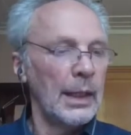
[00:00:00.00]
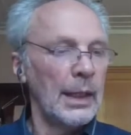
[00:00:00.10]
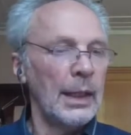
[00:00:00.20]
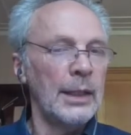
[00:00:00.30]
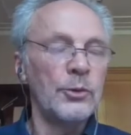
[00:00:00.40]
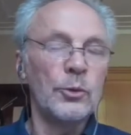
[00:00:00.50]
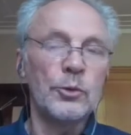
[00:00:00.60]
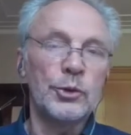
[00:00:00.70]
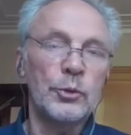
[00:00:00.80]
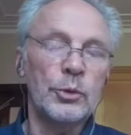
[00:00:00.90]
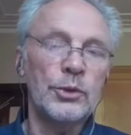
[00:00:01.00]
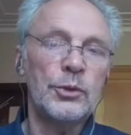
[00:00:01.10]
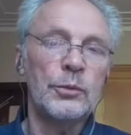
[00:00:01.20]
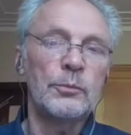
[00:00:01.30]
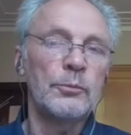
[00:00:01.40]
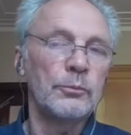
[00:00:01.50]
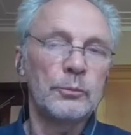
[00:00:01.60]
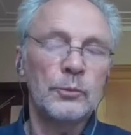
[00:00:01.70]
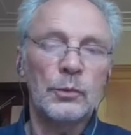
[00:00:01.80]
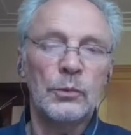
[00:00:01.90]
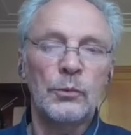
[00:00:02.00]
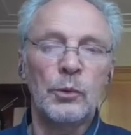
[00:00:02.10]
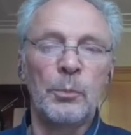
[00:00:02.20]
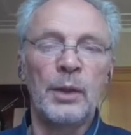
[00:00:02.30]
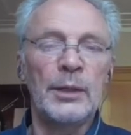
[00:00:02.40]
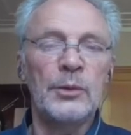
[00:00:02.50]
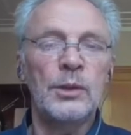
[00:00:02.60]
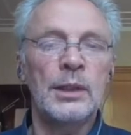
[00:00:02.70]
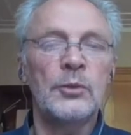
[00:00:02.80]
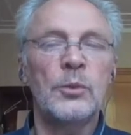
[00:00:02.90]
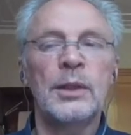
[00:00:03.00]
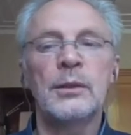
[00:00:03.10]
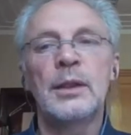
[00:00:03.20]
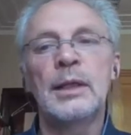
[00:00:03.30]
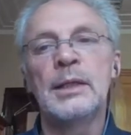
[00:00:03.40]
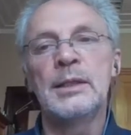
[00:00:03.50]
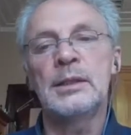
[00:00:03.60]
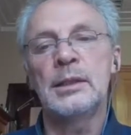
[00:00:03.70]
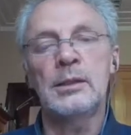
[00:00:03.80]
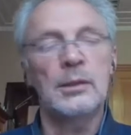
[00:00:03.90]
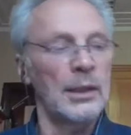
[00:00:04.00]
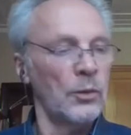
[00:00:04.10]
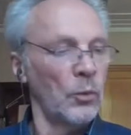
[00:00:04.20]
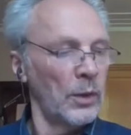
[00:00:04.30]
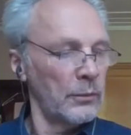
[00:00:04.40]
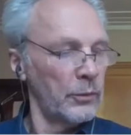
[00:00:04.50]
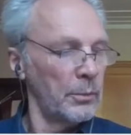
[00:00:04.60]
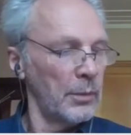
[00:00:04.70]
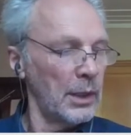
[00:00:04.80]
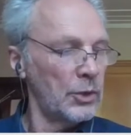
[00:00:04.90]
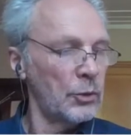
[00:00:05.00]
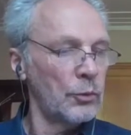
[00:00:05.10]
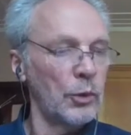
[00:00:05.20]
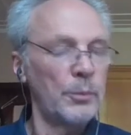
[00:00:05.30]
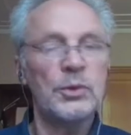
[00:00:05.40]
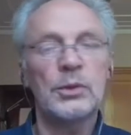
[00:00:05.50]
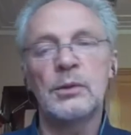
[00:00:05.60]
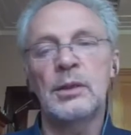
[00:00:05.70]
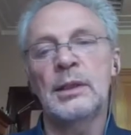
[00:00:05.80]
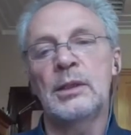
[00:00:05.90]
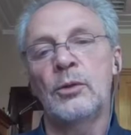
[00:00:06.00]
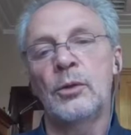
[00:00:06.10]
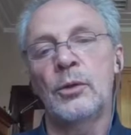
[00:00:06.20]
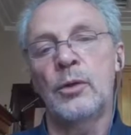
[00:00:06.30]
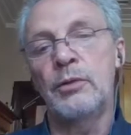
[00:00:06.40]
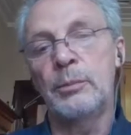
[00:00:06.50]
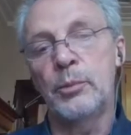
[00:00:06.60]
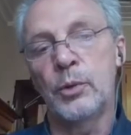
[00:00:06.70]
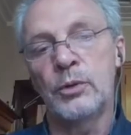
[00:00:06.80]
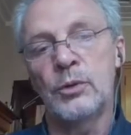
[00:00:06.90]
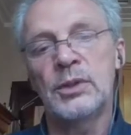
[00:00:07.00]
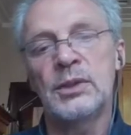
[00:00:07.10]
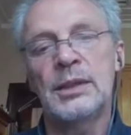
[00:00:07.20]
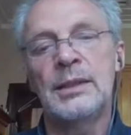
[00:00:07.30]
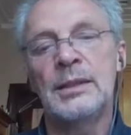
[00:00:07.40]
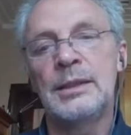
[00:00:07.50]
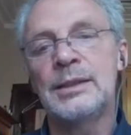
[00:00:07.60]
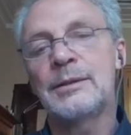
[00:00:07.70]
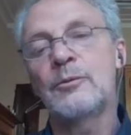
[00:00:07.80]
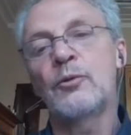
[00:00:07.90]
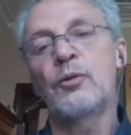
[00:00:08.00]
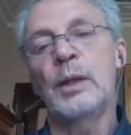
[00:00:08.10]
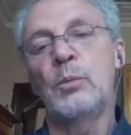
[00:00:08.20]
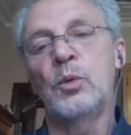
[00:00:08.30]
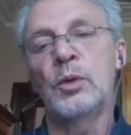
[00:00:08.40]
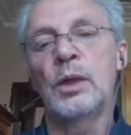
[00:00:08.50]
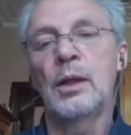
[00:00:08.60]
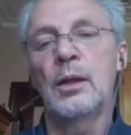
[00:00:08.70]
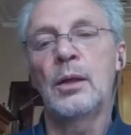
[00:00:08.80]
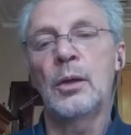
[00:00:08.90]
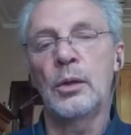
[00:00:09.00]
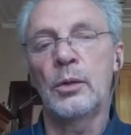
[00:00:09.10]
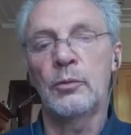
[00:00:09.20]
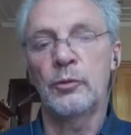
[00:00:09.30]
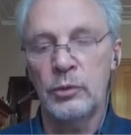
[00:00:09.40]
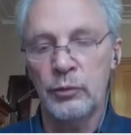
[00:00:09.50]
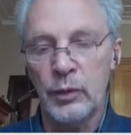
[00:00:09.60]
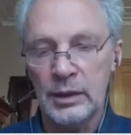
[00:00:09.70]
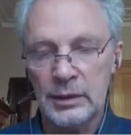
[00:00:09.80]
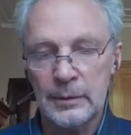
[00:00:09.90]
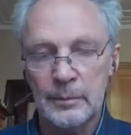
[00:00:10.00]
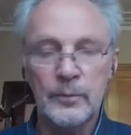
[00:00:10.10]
And the consortium replied to that one and said that one of the major groups that are of importance in this framework are fruit flies.